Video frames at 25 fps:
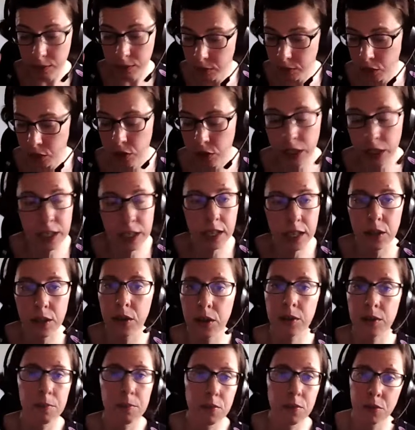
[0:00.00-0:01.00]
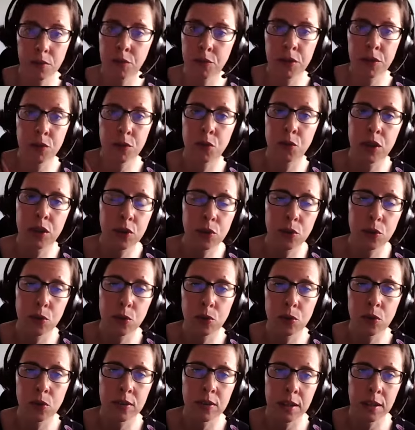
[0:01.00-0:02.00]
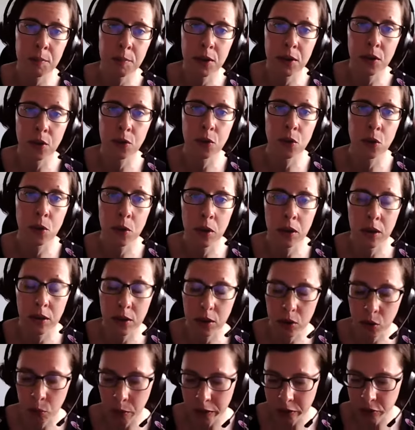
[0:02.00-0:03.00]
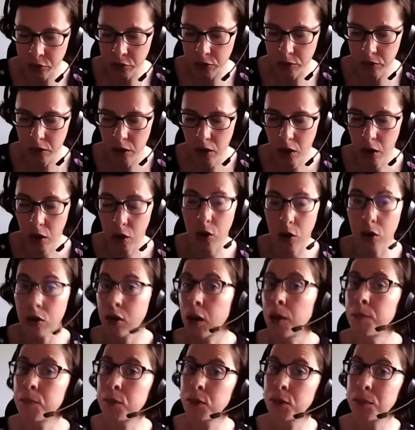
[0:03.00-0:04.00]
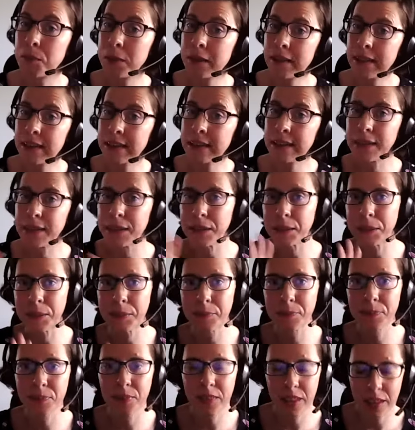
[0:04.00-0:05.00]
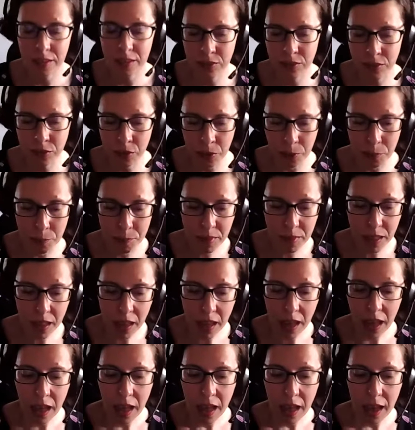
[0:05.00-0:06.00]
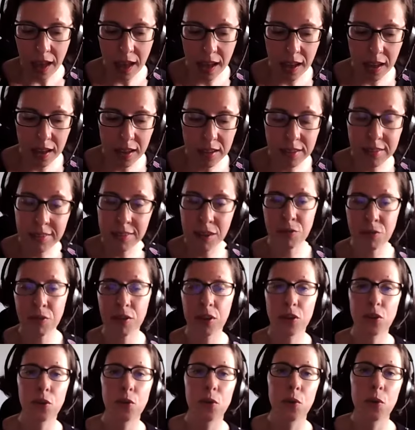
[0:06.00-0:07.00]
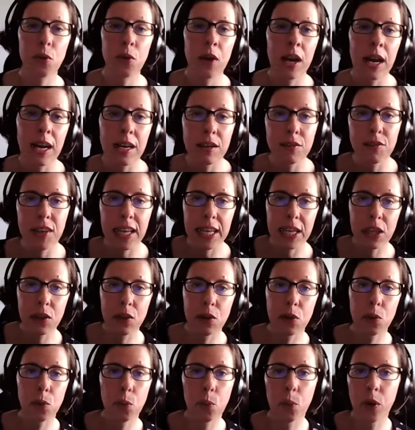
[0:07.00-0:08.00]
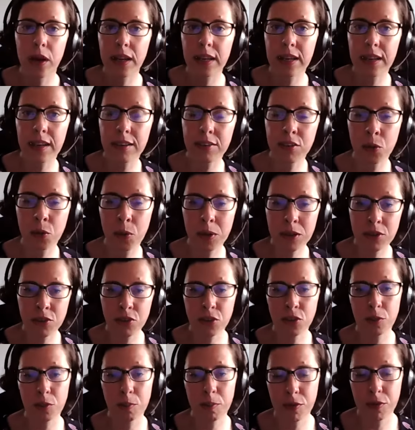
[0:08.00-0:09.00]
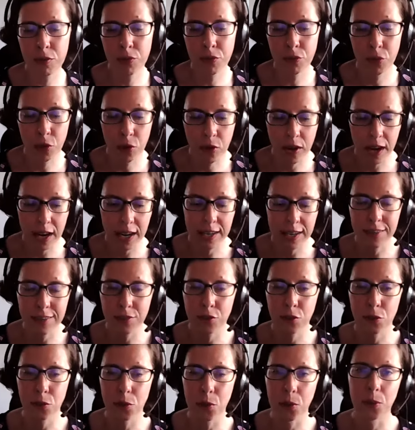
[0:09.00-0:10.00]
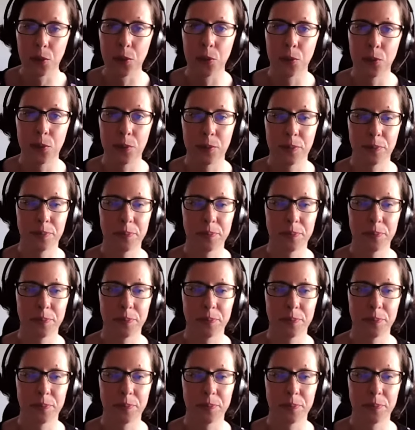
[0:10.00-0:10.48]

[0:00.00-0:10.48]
you need any, feel free to send me another question or come to the business clinic. So, Stephanie, do you have one last question before I let you go?